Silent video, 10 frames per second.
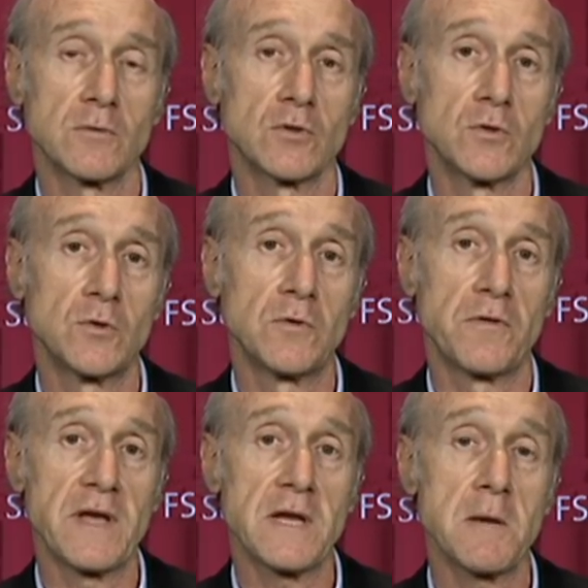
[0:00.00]
to
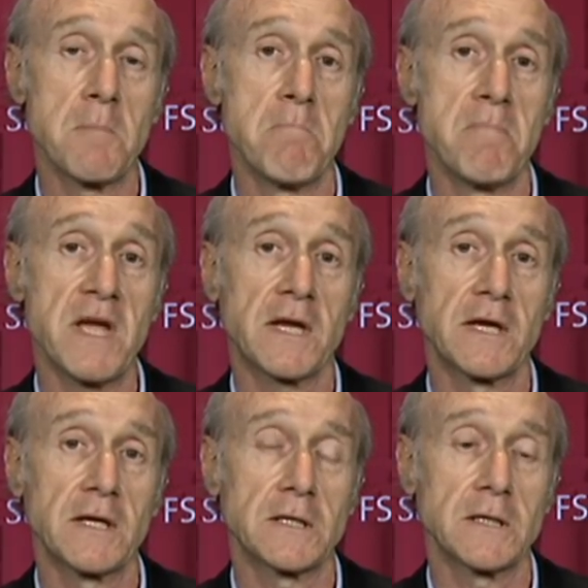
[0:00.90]
then make
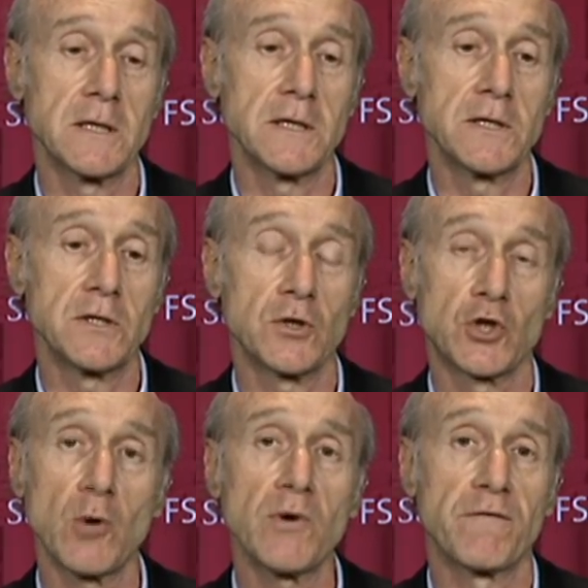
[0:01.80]
it a
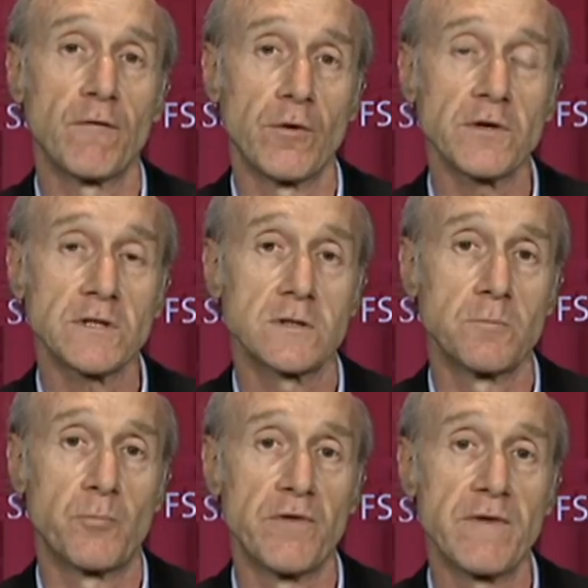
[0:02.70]
show of force
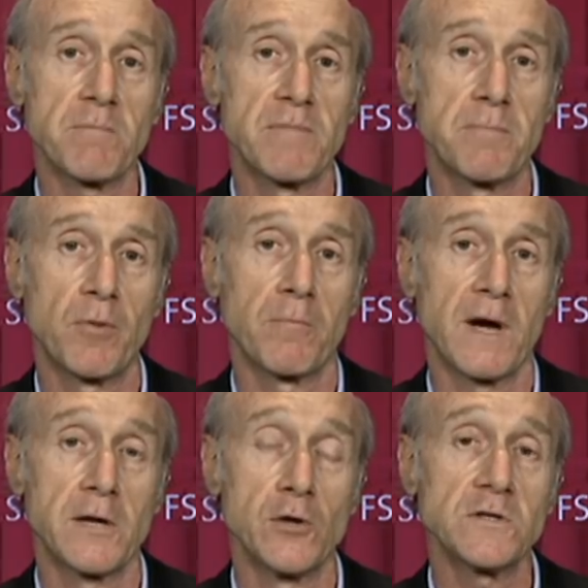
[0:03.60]
to prevent people
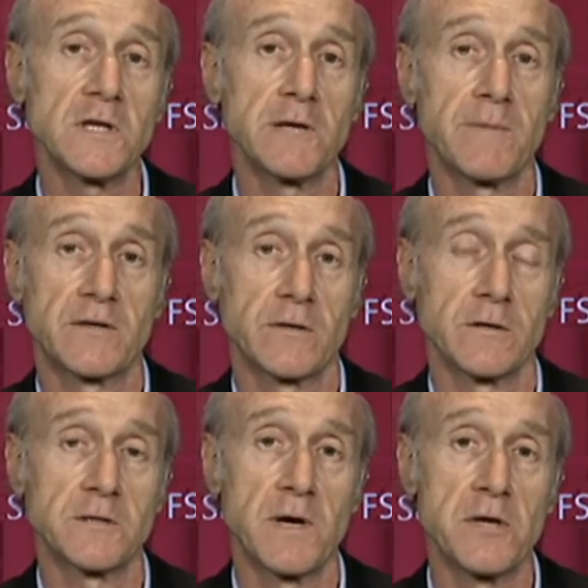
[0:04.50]
by using the
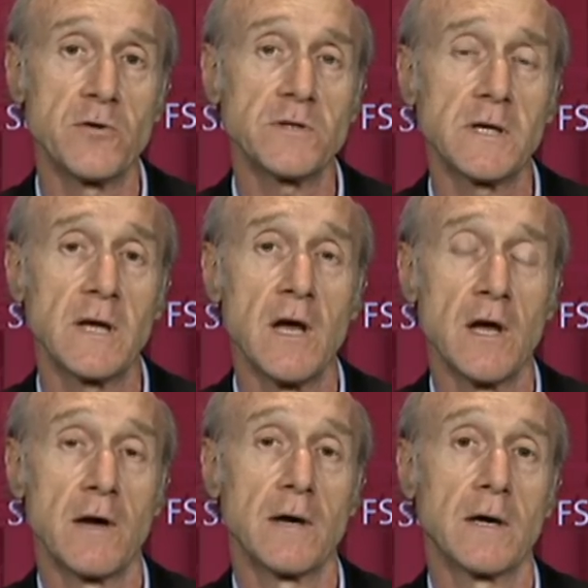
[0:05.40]
batons, by using
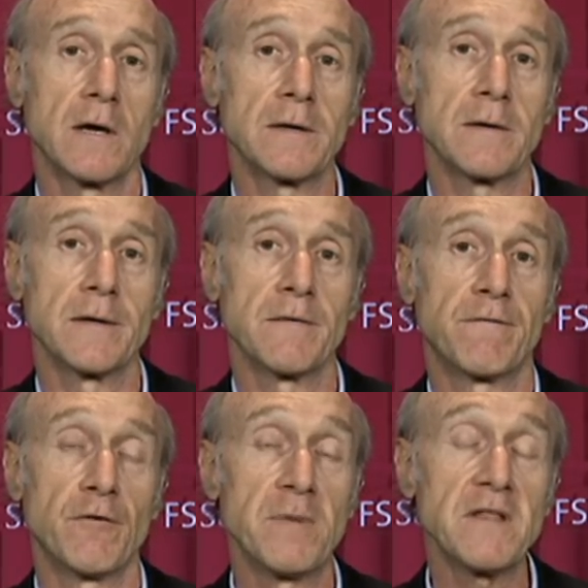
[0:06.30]
uh, uh,
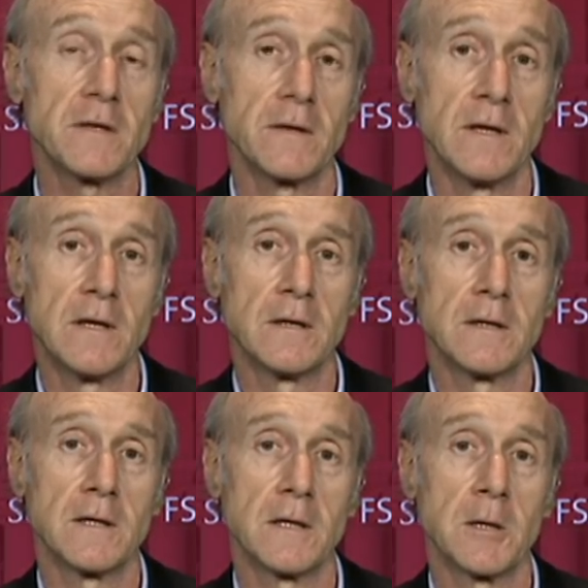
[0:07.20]
forbidden
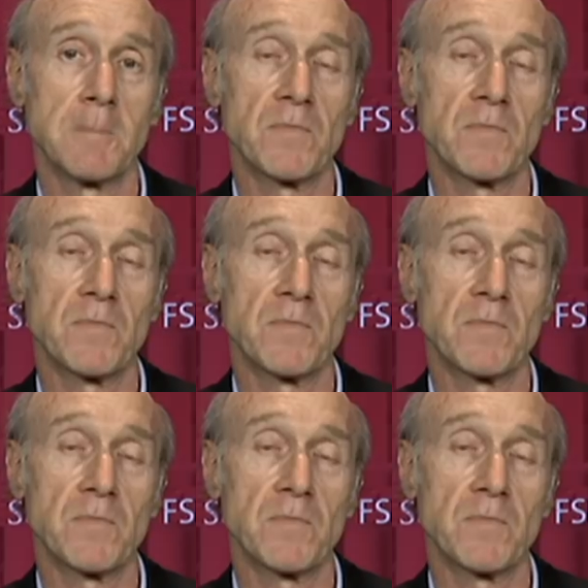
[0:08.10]
uh,